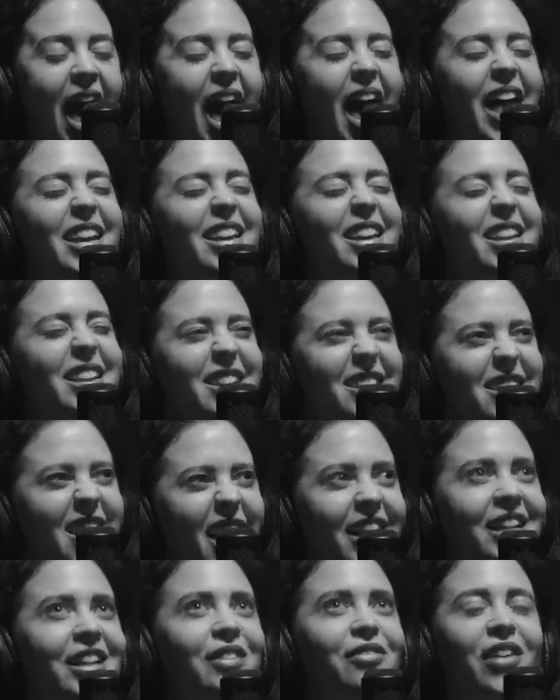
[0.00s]
And
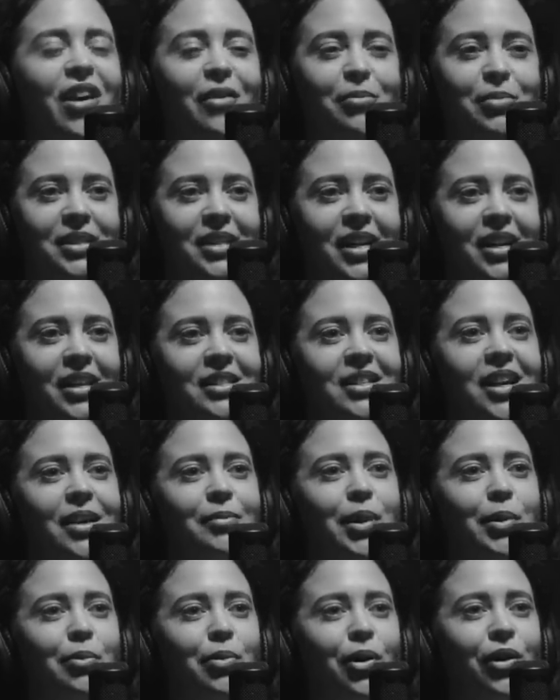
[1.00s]
95% of the time
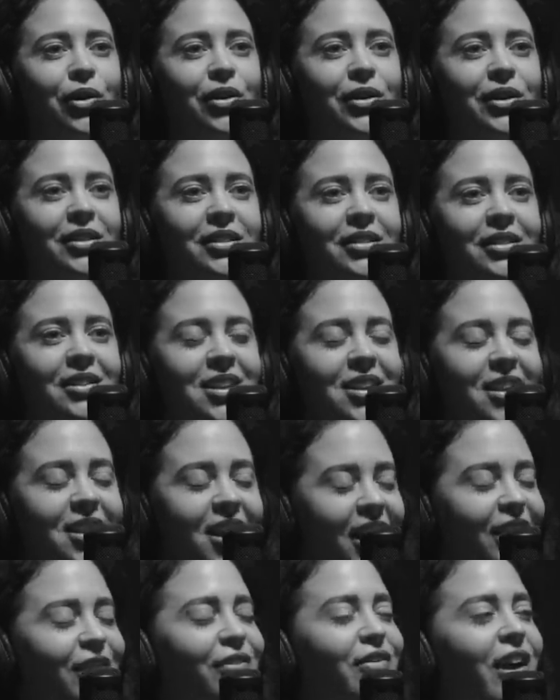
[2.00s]
they broke.
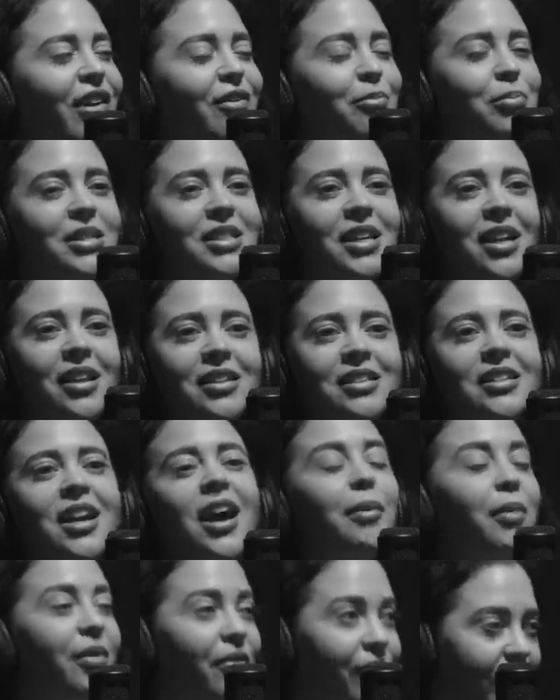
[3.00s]
95% of the
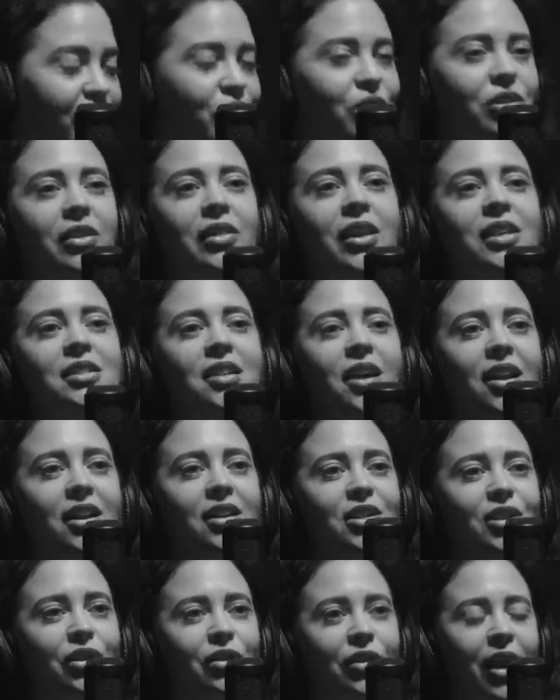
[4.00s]
time, eventually they started
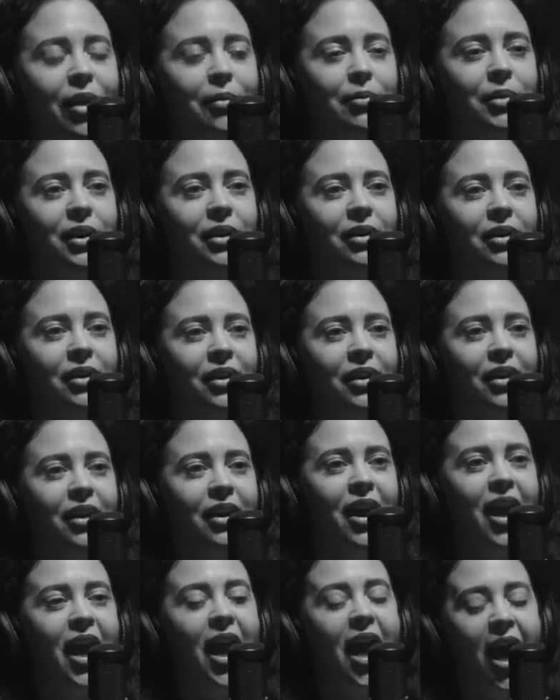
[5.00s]
to look at me.
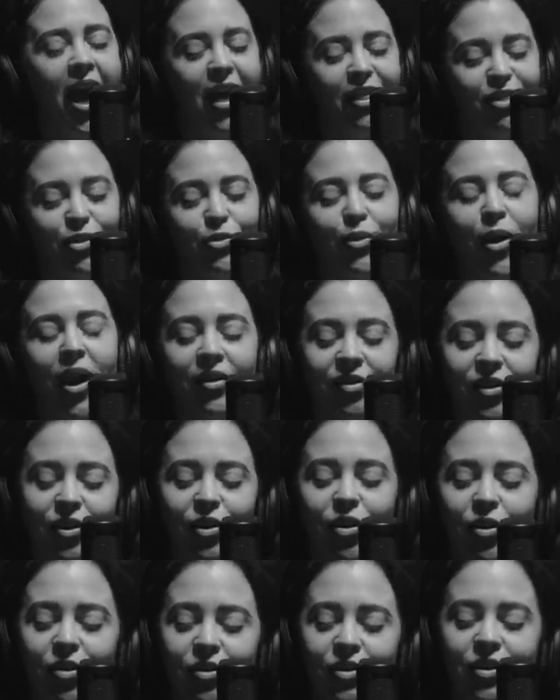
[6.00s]
And throughout the
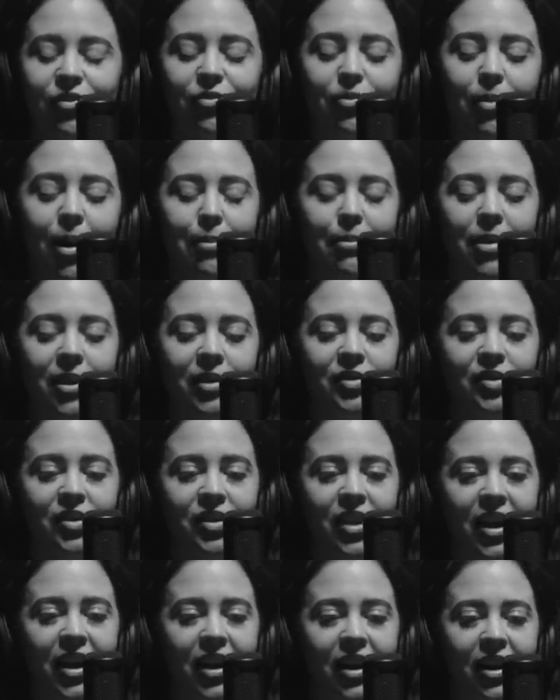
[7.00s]
course of my months
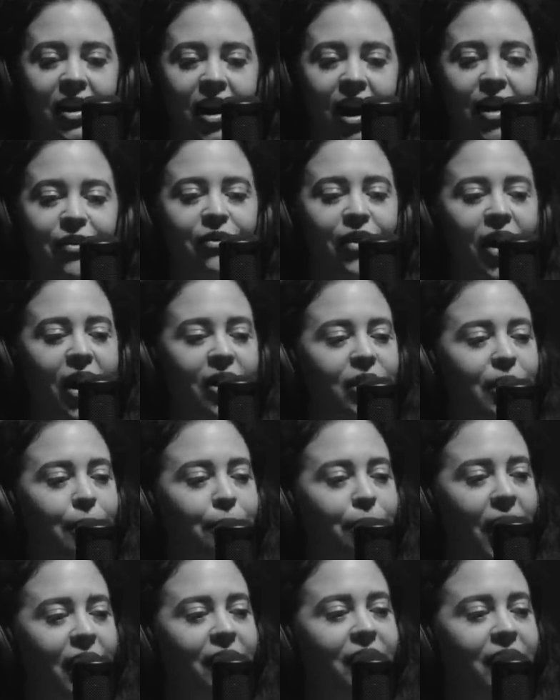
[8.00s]
there, I found that
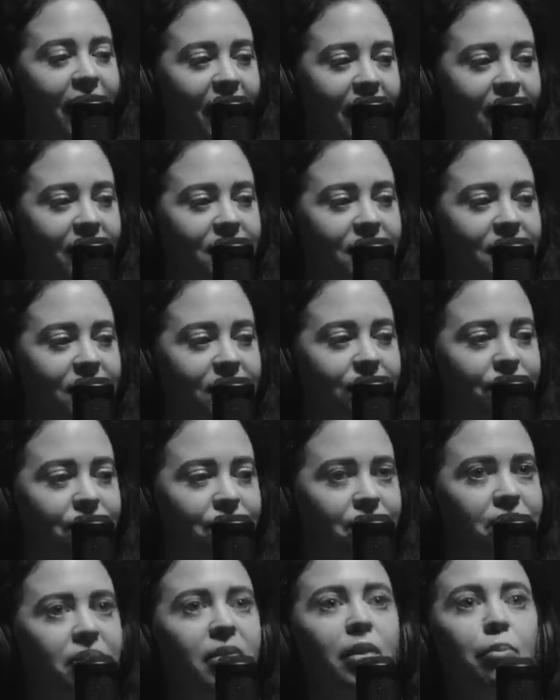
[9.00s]
by the end,
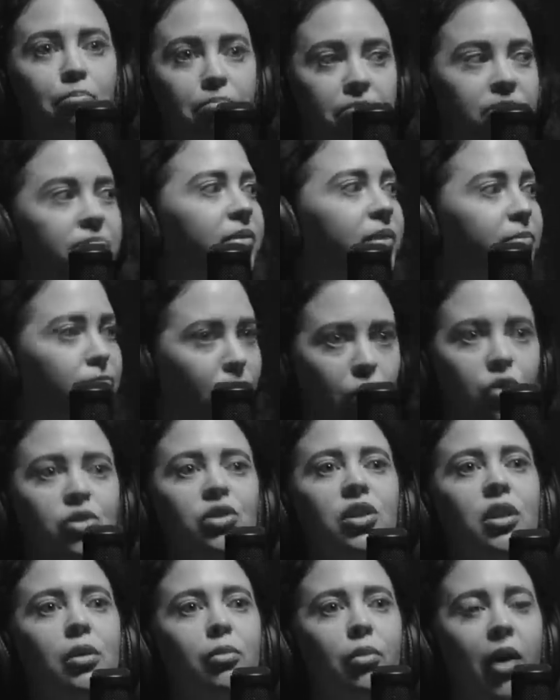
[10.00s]
the, most
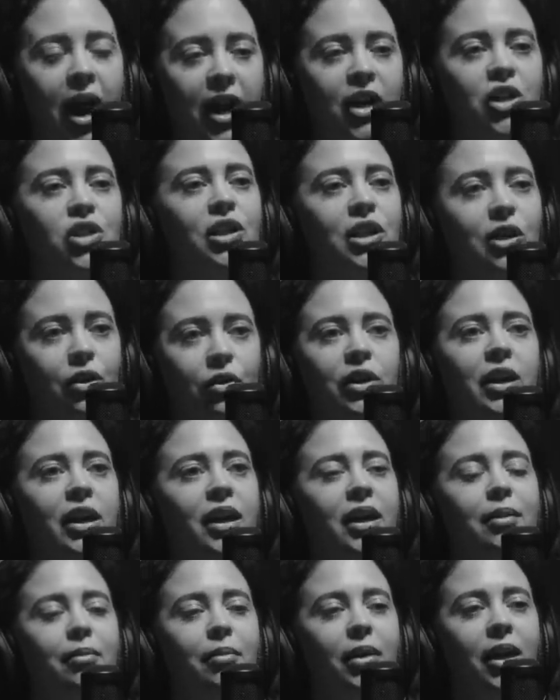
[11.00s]
of them were actually looking
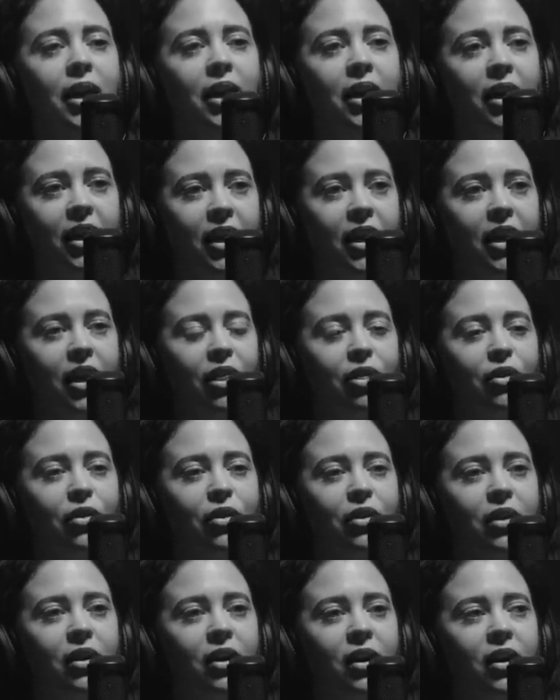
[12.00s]
at me. And I
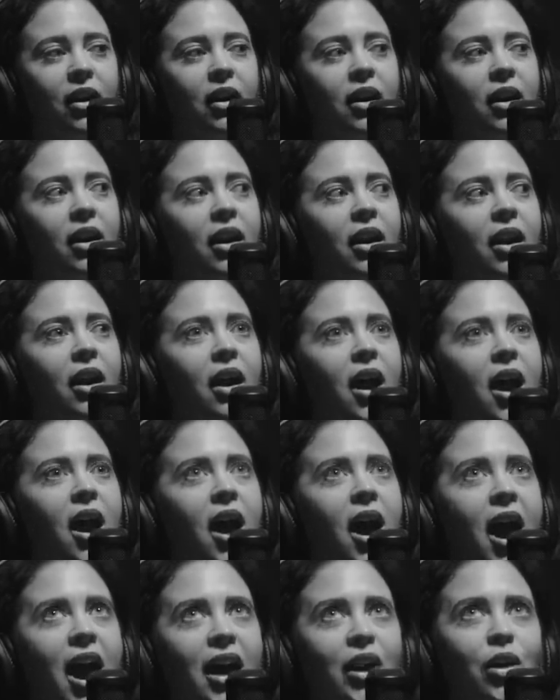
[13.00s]
thought,
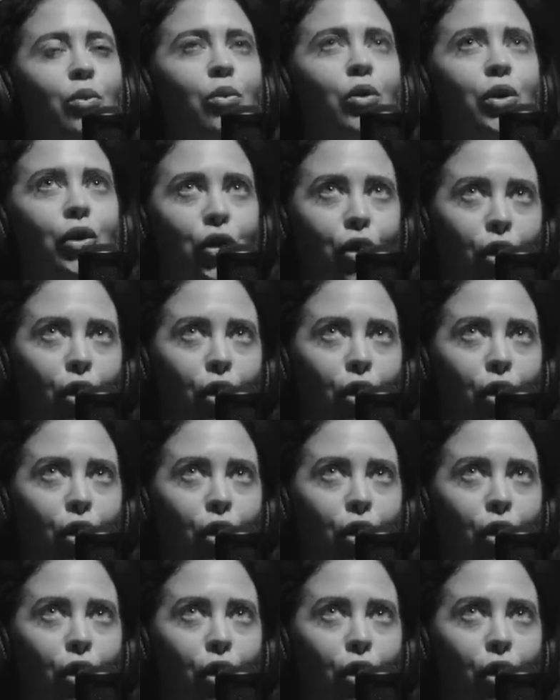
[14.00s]
I don't want to